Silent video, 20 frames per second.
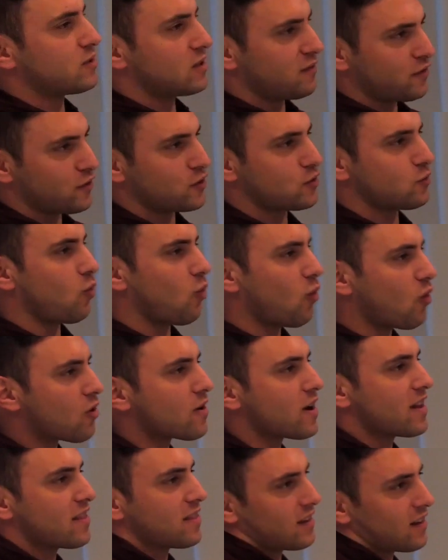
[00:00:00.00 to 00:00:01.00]
was the first
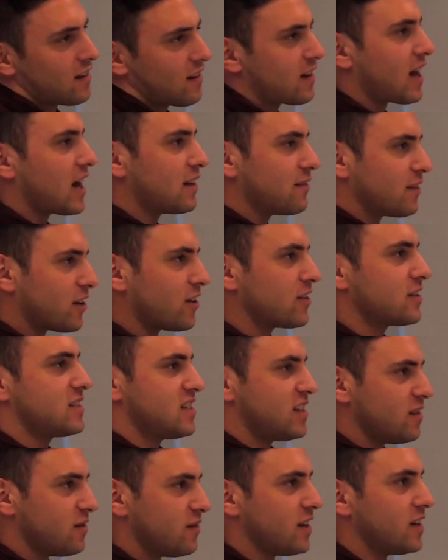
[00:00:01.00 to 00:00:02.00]
war, I think, kind of, like, on
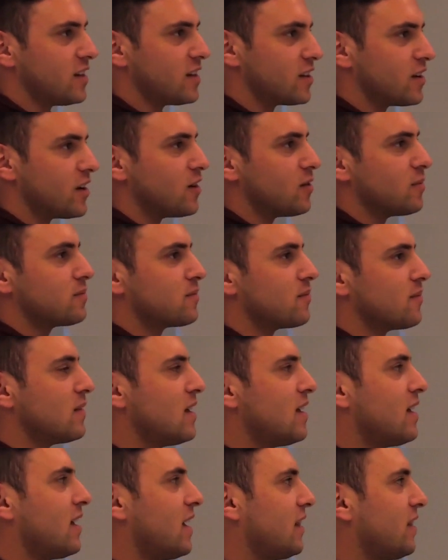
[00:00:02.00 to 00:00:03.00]
TV, and,
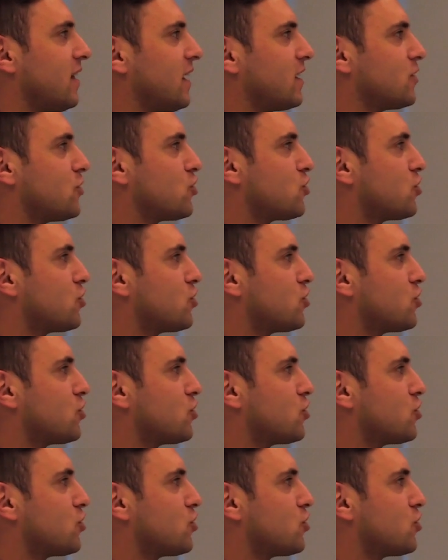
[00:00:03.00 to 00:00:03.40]
like,